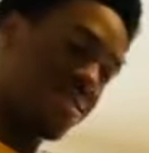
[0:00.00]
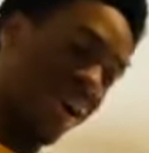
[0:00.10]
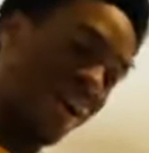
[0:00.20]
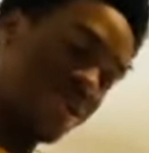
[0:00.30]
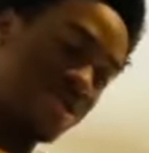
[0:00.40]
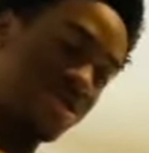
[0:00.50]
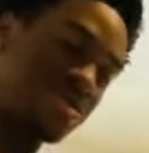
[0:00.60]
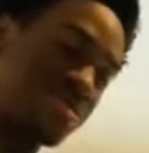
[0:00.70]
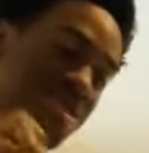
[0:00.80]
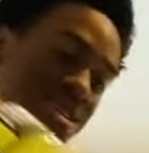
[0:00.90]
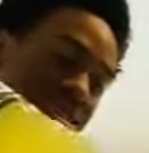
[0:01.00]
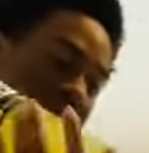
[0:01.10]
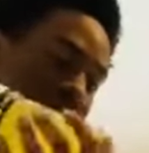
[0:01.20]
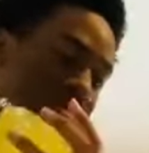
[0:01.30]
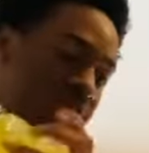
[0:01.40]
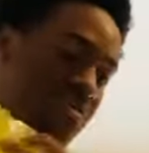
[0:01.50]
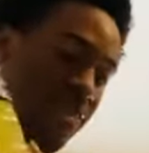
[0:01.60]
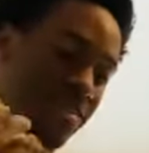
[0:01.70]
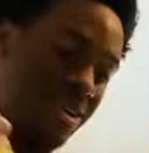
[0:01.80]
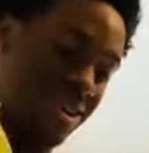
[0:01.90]
Oh shoot.
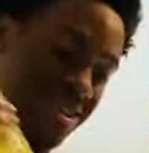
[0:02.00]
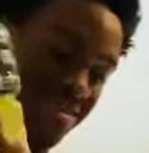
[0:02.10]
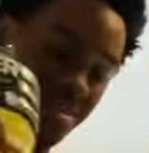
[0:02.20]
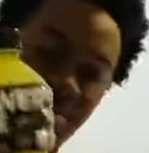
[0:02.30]
Favorite Gator I